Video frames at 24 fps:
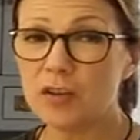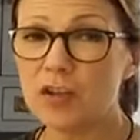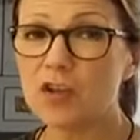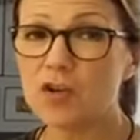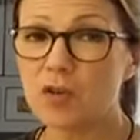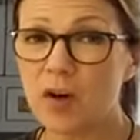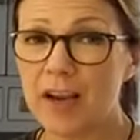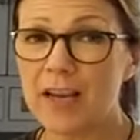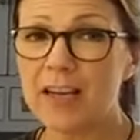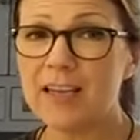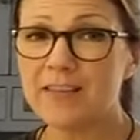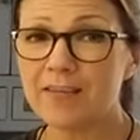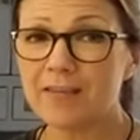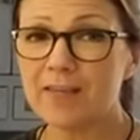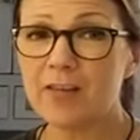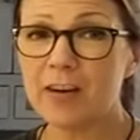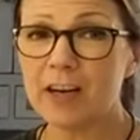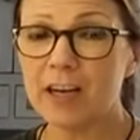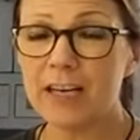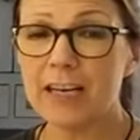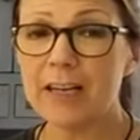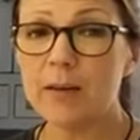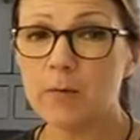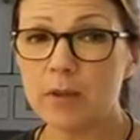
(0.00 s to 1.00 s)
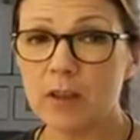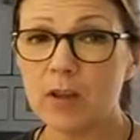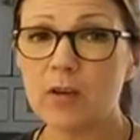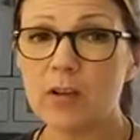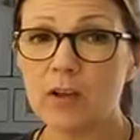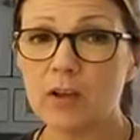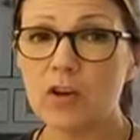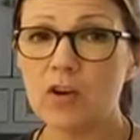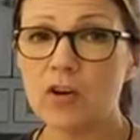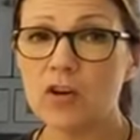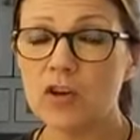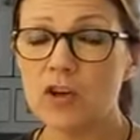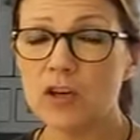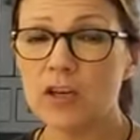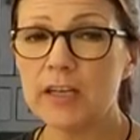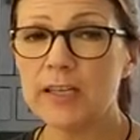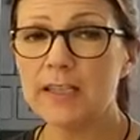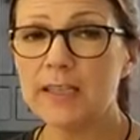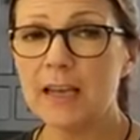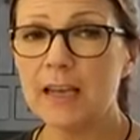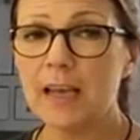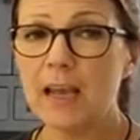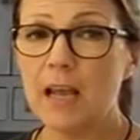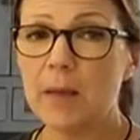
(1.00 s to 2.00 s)
trade freely with other
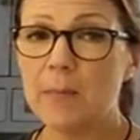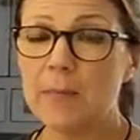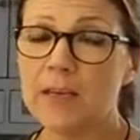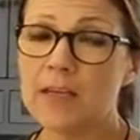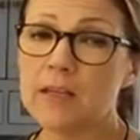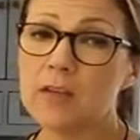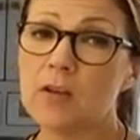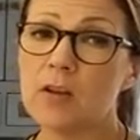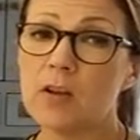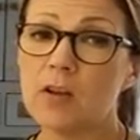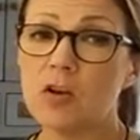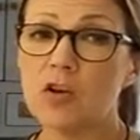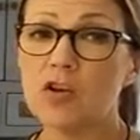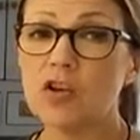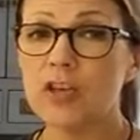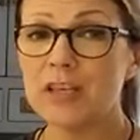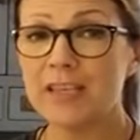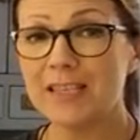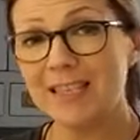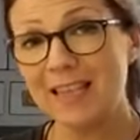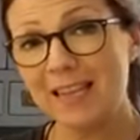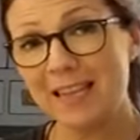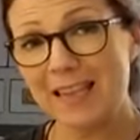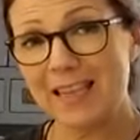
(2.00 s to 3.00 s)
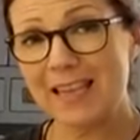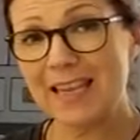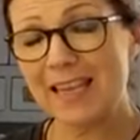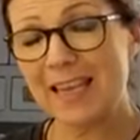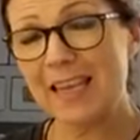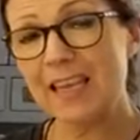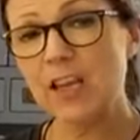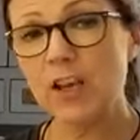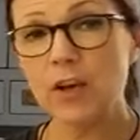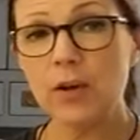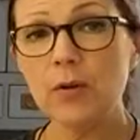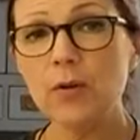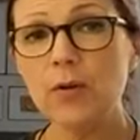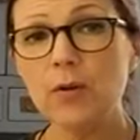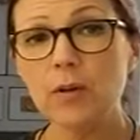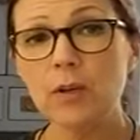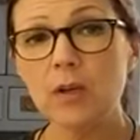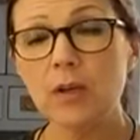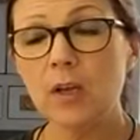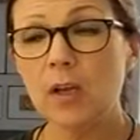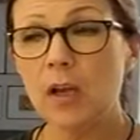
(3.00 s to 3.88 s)
countries because other countries like the EU,